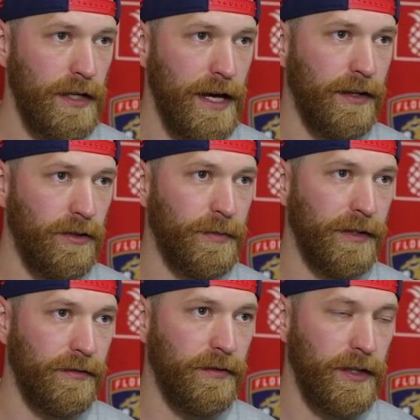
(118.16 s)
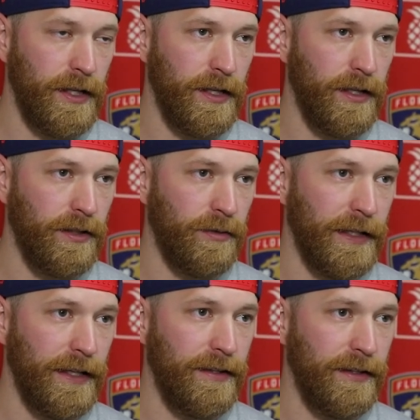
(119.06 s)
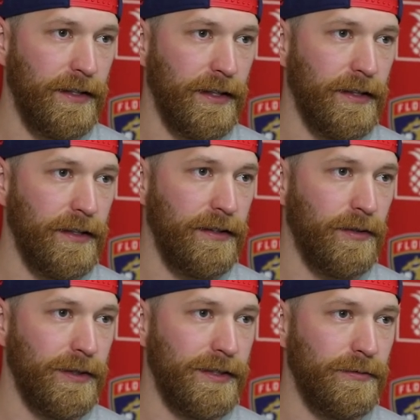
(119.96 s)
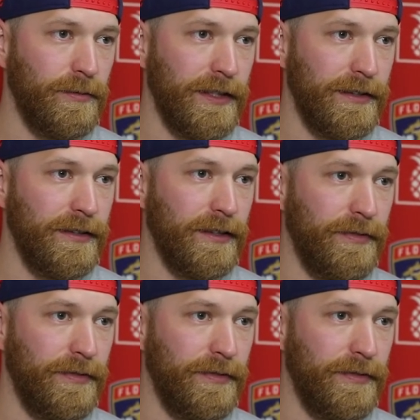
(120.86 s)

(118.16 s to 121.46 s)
Yeah, a little bit. I think we can still